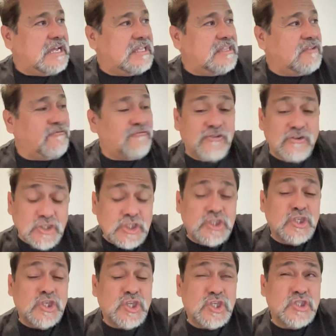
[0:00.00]
The
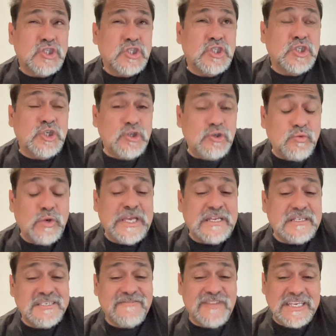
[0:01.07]
first 2
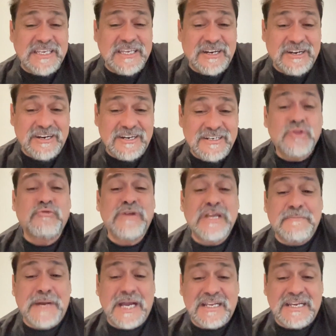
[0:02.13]
weeks of the year, 3
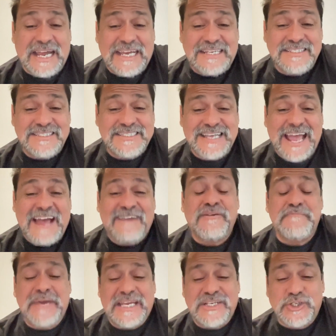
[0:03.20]
of my clients have
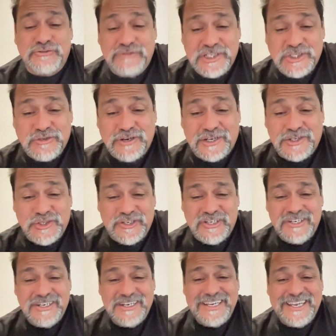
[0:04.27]
a major
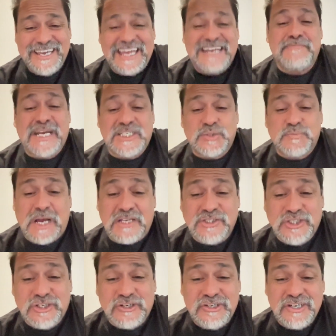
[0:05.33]
restructure, and my
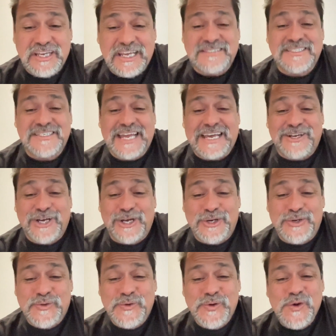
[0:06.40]
sponsor gets let
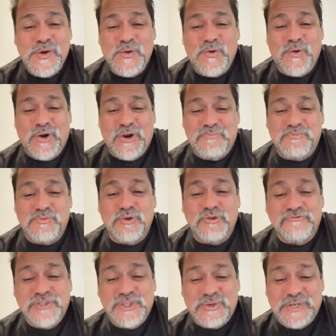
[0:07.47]
go or
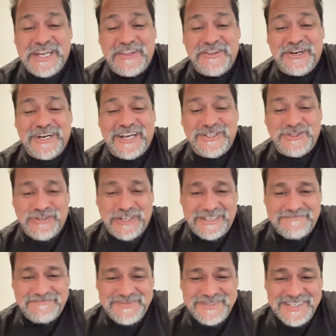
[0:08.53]
moved to another country.
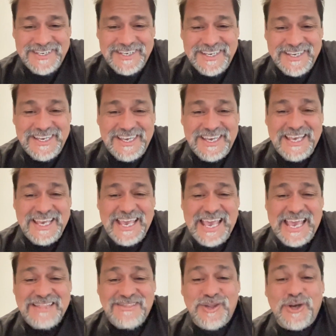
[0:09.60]

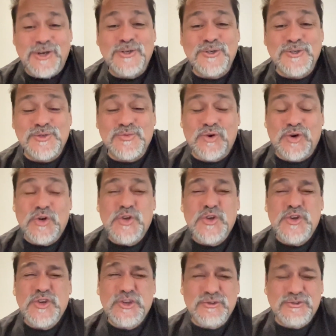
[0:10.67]
And those were
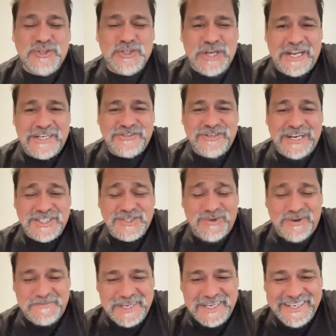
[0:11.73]
huge contracts
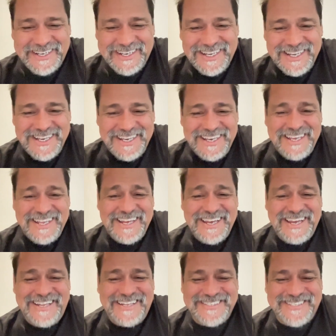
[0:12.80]
for me.
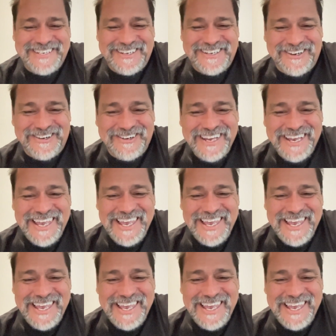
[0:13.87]
And so